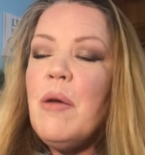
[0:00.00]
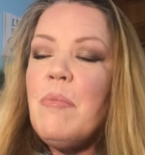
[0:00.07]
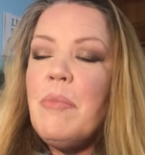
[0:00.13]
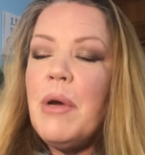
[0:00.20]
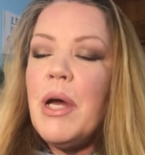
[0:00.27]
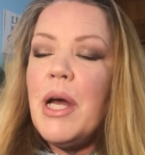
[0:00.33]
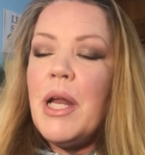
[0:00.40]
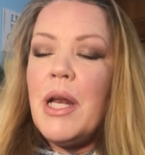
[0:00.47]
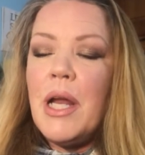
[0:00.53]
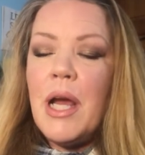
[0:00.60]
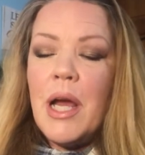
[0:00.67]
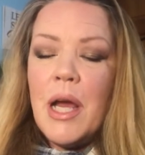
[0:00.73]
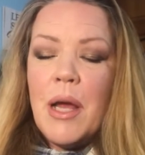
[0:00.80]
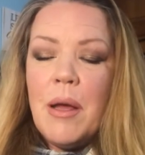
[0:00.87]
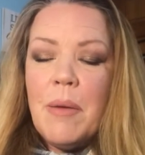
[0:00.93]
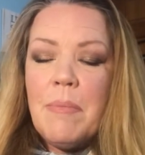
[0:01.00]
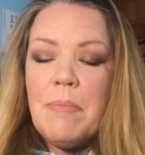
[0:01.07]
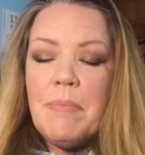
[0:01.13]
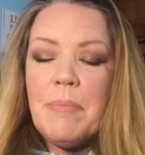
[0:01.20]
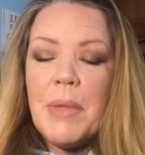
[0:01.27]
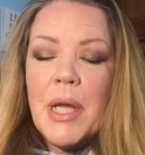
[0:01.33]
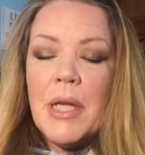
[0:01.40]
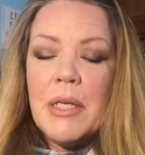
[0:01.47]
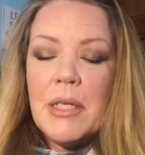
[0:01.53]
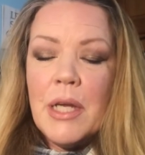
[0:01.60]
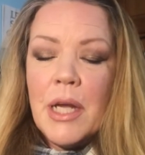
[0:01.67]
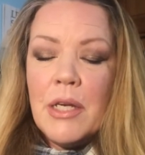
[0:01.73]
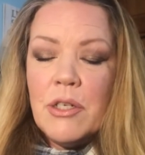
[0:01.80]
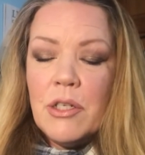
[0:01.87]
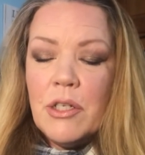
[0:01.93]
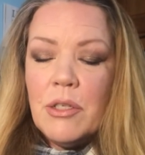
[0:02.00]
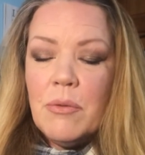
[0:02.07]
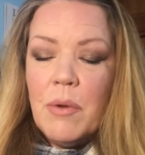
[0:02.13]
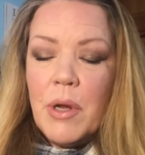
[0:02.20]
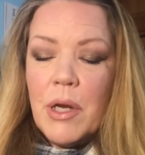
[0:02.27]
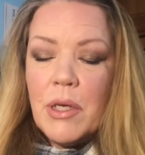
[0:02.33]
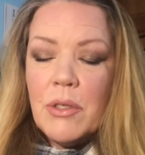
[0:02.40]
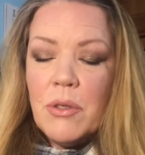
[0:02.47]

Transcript: But I just want